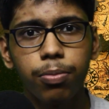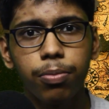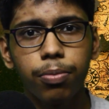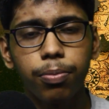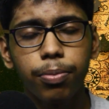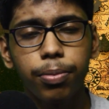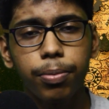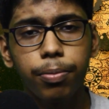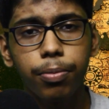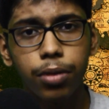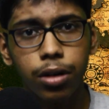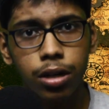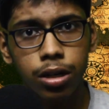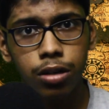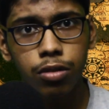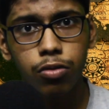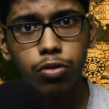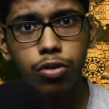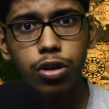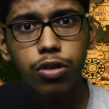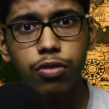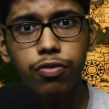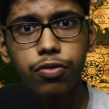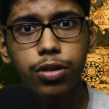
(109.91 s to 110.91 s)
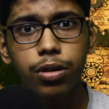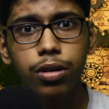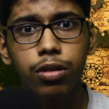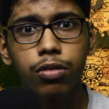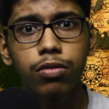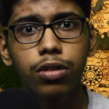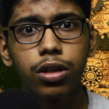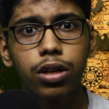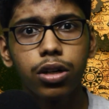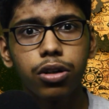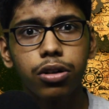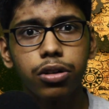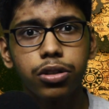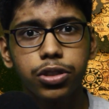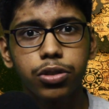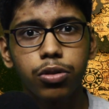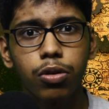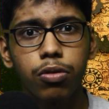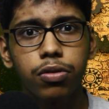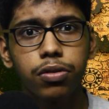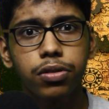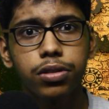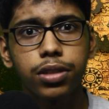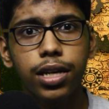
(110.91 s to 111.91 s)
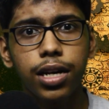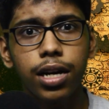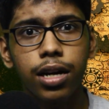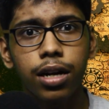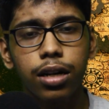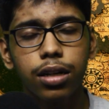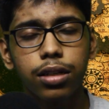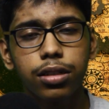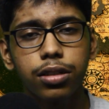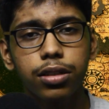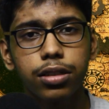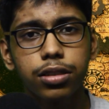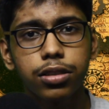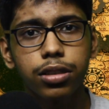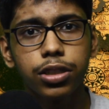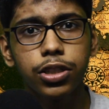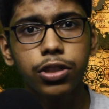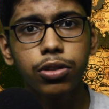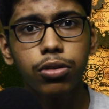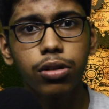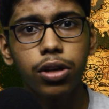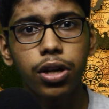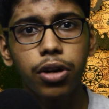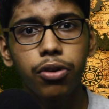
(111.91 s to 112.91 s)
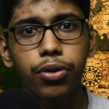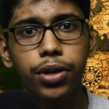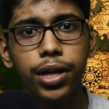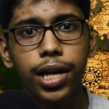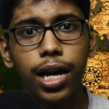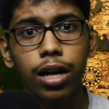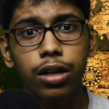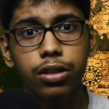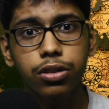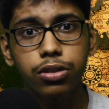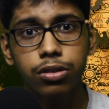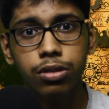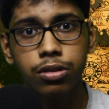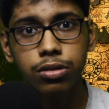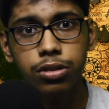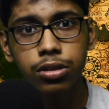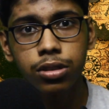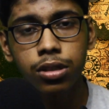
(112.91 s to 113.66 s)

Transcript: uh, one of the workers over there and nuclear reactors.